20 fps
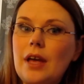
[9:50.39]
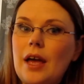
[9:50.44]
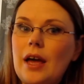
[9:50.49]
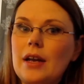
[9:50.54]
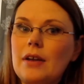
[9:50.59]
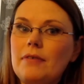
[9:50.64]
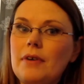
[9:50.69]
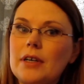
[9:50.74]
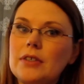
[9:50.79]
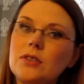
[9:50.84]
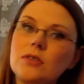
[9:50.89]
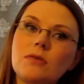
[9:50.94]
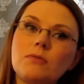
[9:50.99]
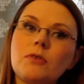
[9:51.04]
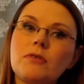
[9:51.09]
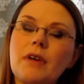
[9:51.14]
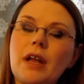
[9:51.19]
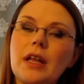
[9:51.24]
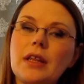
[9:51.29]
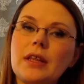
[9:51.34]
And if I do
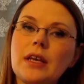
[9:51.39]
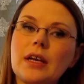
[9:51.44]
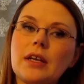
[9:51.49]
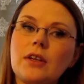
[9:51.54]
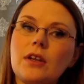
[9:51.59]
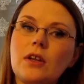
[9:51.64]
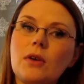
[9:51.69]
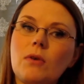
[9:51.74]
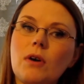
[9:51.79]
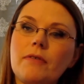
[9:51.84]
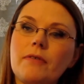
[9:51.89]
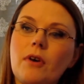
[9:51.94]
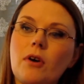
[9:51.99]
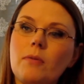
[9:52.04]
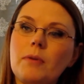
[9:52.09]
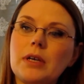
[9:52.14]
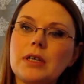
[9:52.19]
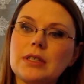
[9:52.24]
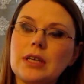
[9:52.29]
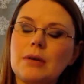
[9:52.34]
move anything into UFO
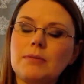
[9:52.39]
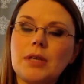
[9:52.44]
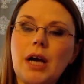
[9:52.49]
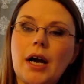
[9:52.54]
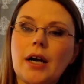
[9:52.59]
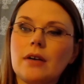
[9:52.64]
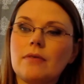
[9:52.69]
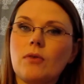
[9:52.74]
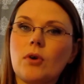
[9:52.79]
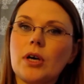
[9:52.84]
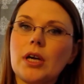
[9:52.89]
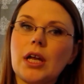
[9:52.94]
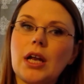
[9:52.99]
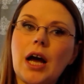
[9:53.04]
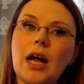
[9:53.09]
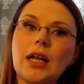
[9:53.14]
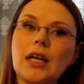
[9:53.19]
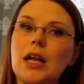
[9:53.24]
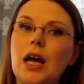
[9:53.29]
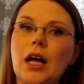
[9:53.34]
because I'm tired of working
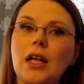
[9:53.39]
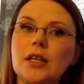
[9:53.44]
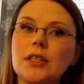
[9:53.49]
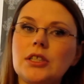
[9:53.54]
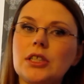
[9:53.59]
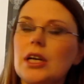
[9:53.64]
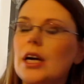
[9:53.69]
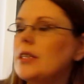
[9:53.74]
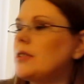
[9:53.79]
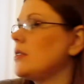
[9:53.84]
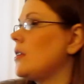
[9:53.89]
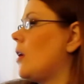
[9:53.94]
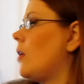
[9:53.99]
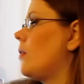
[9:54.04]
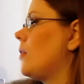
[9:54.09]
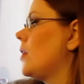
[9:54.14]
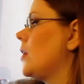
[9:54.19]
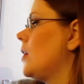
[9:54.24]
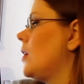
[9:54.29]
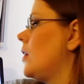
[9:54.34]
on it, I'll let you guys know.